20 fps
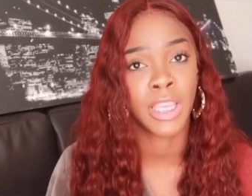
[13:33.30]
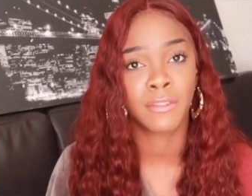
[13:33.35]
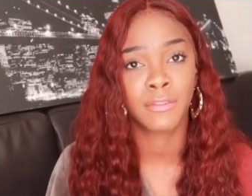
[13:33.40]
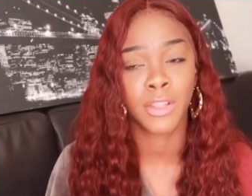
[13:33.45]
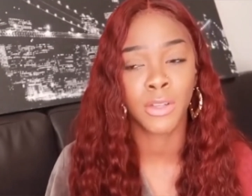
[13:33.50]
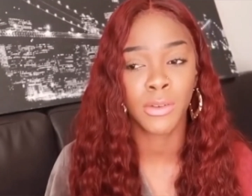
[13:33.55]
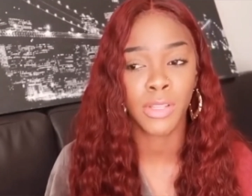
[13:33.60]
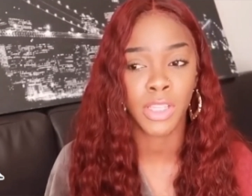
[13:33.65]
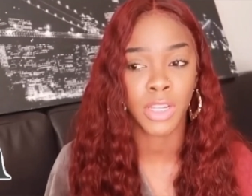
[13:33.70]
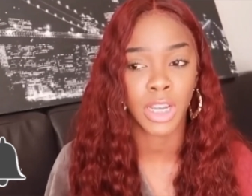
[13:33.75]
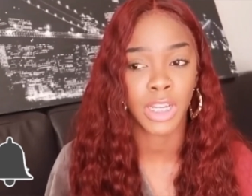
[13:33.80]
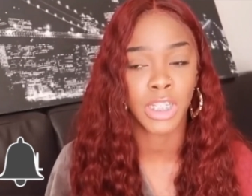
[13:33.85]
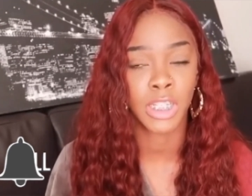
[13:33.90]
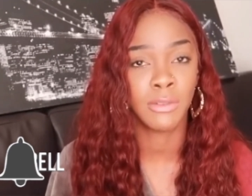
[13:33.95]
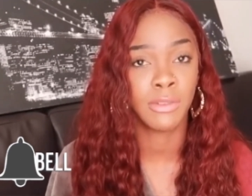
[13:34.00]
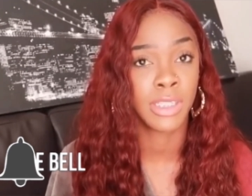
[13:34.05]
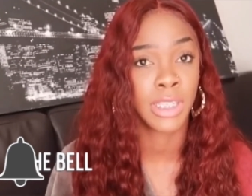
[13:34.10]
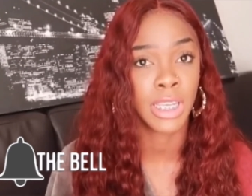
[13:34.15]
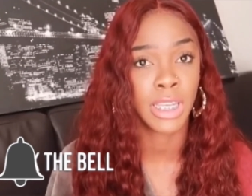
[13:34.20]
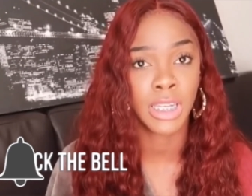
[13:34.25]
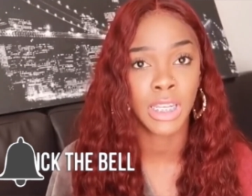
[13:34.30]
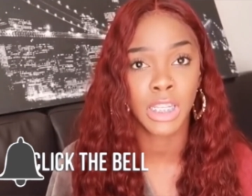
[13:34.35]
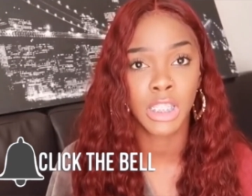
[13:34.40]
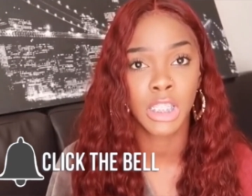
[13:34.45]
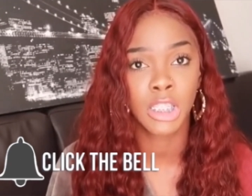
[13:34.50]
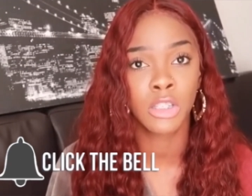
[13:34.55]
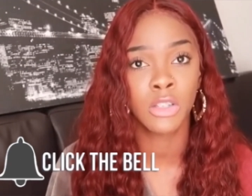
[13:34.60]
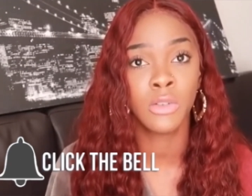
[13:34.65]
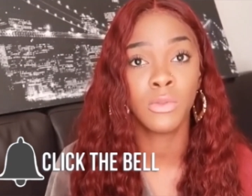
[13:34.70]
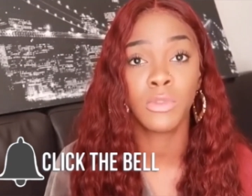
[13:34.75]
with the influencer that she was getting
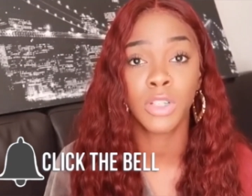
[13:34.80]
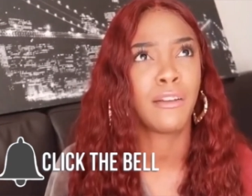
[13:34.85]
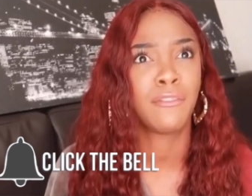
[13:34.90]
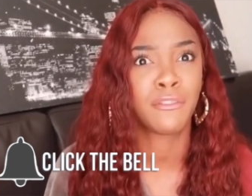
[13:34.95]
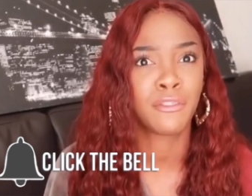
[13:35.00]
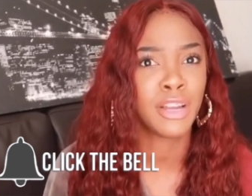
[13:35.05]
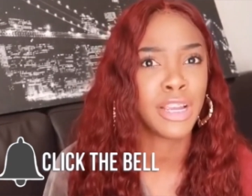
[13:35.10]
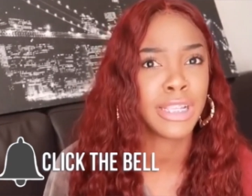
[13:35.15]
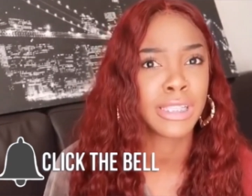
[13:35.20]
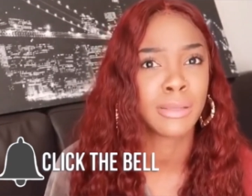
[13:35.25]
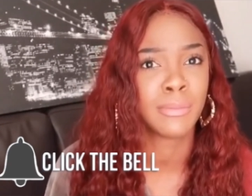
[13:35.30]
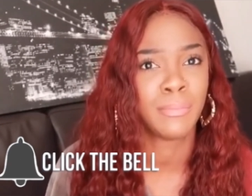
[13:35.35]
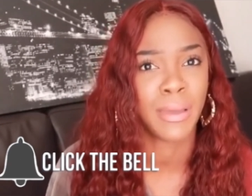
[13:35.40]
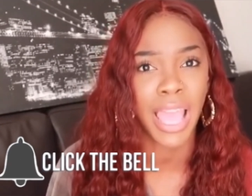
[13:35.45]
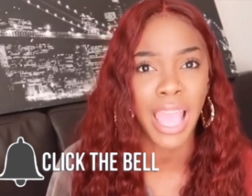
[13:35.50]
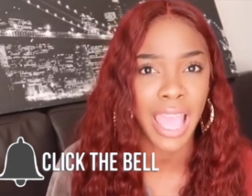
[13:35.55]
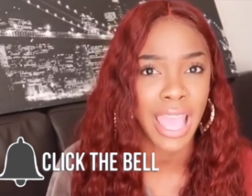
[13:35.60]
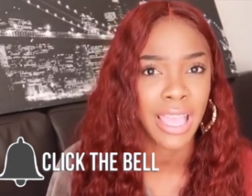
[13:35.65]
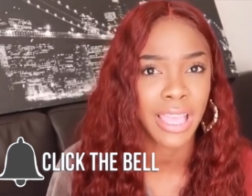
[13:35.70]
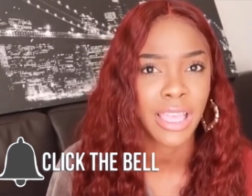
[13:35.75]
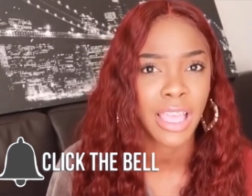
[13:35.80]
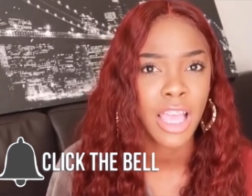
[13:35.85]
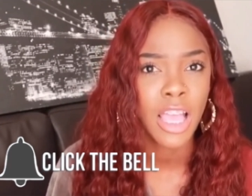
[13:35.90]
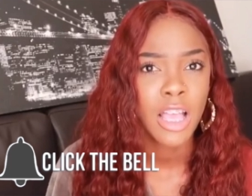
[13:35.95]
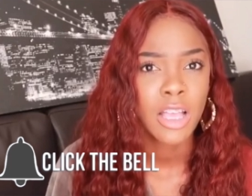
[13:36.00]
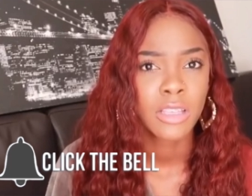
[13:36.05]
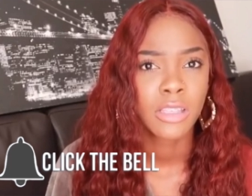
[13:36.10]
into. My friend's back.